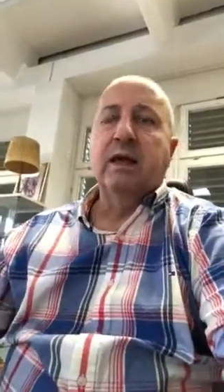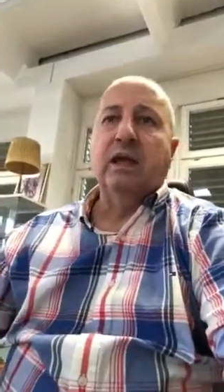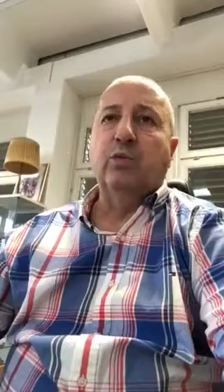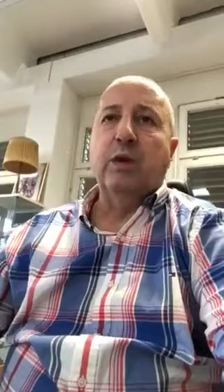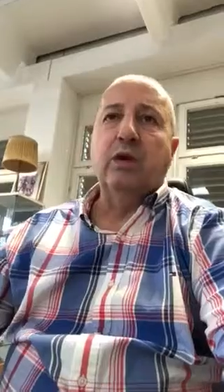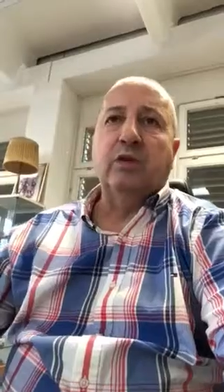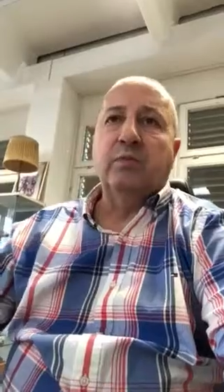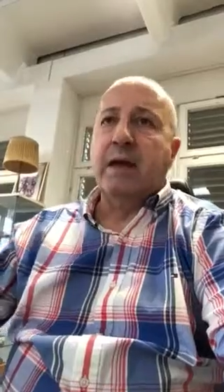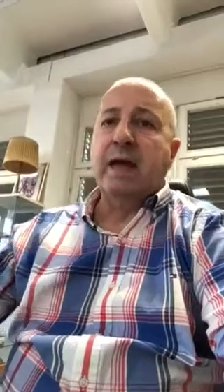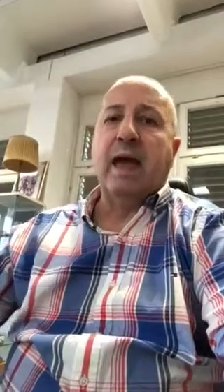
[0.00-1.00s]
It will
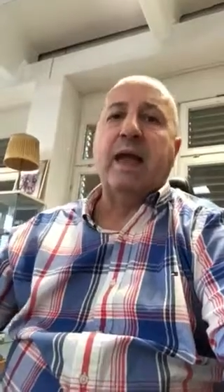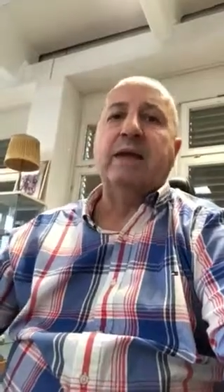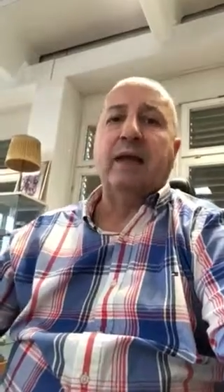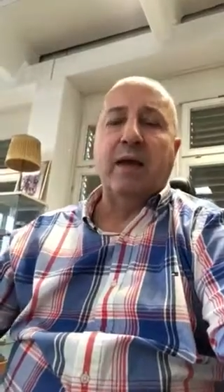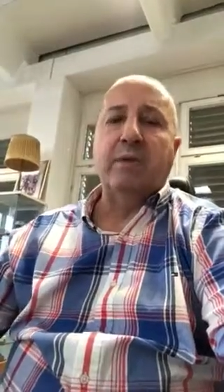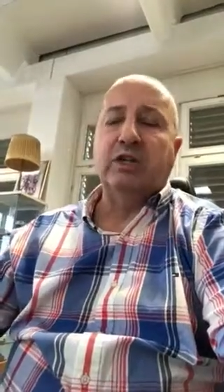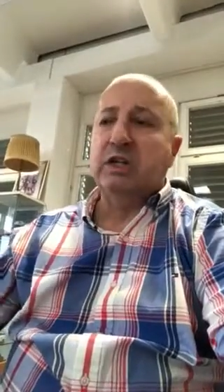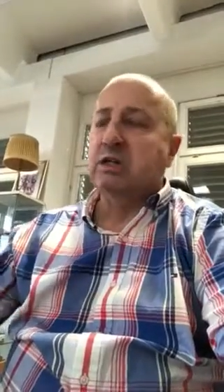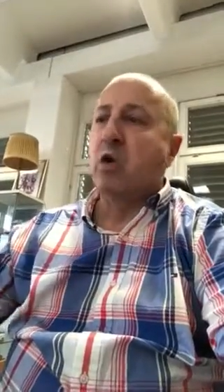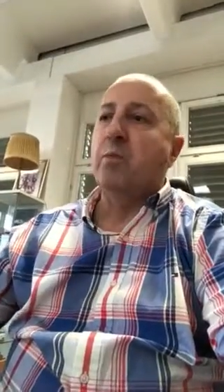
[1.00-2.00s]
not make any
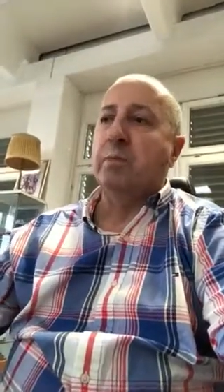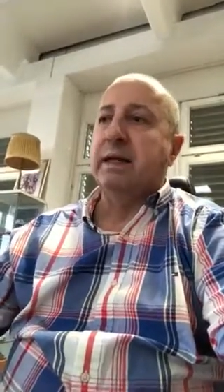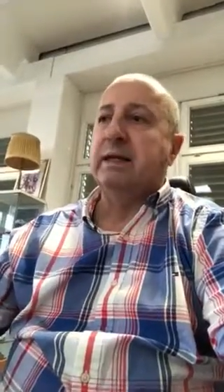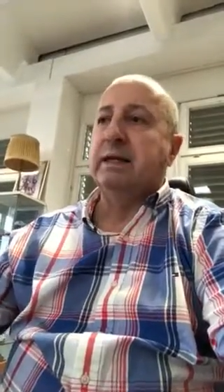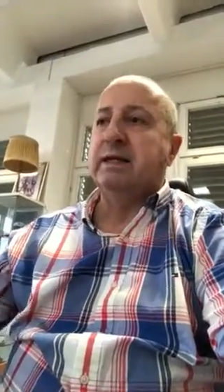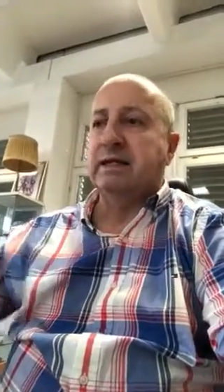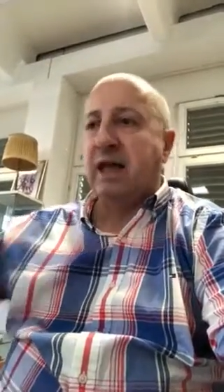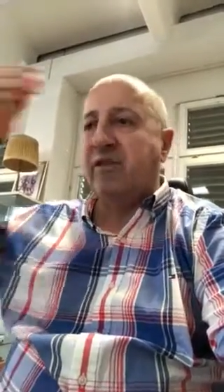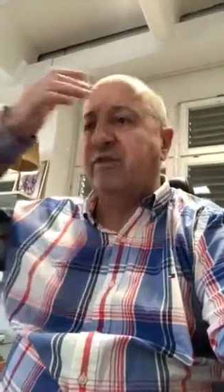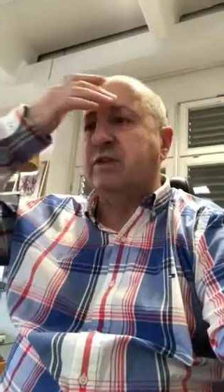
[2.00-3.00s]
damage. It's completely
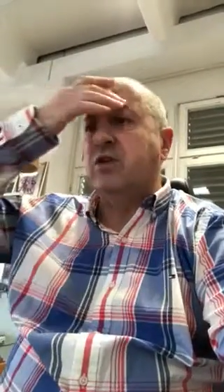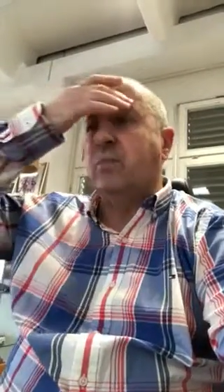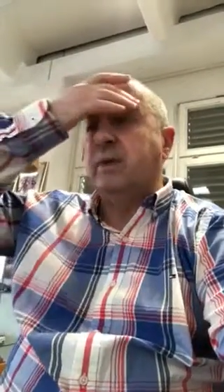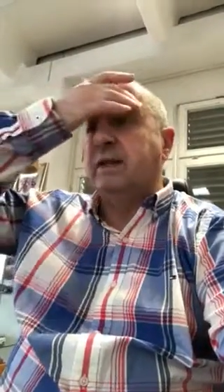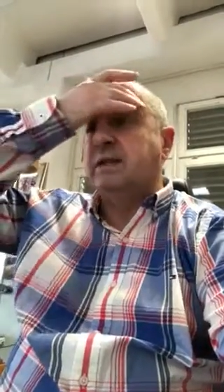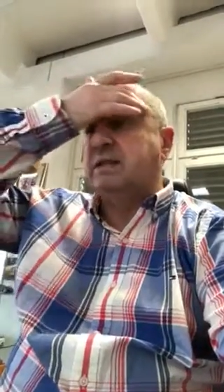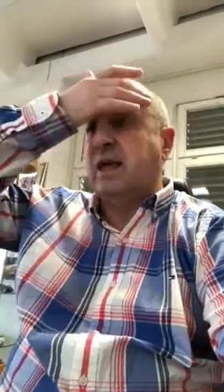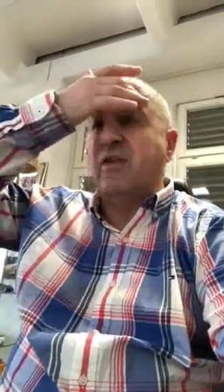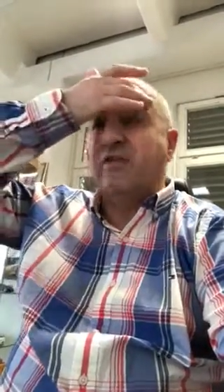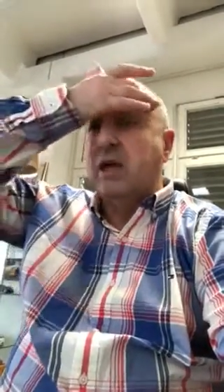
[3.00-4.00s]
safe. It's completely
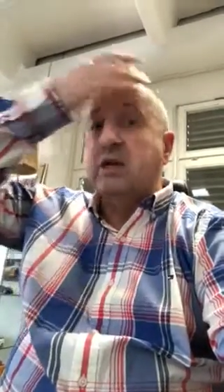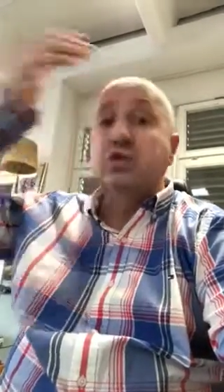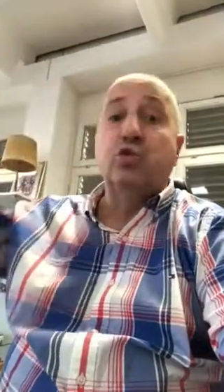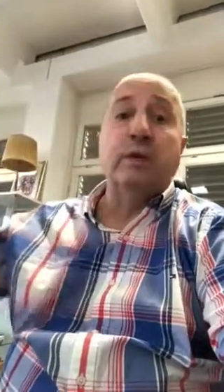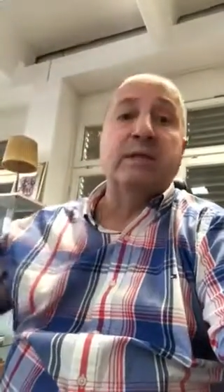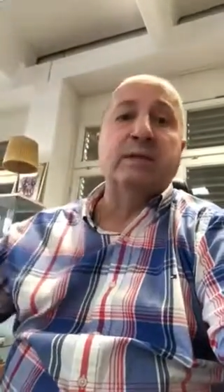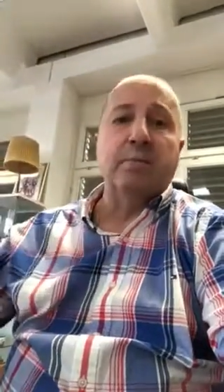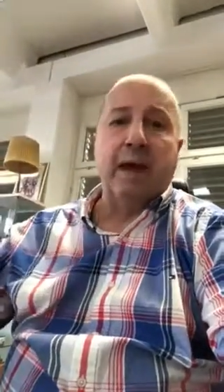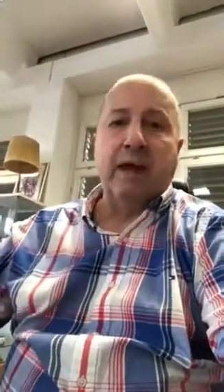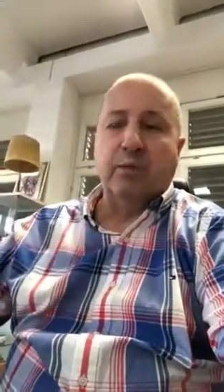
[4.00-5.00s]
safe,
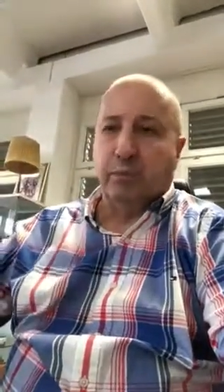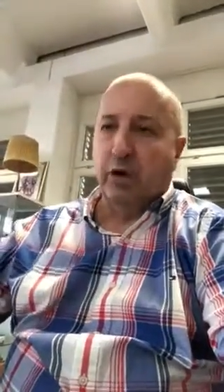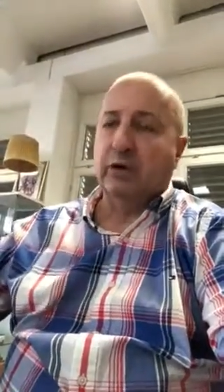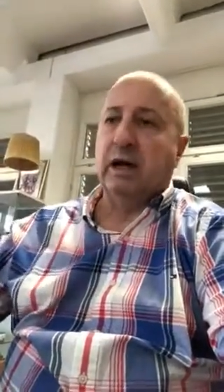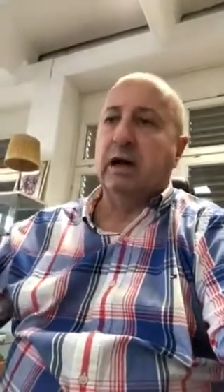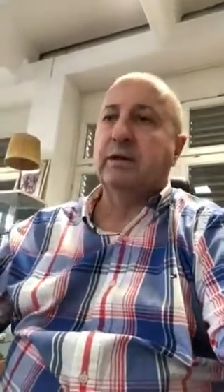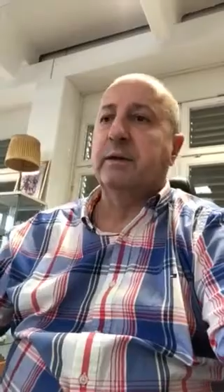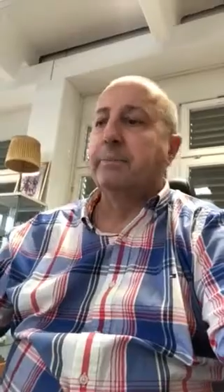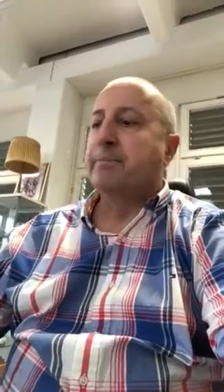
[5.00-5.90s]
Swiss-made product.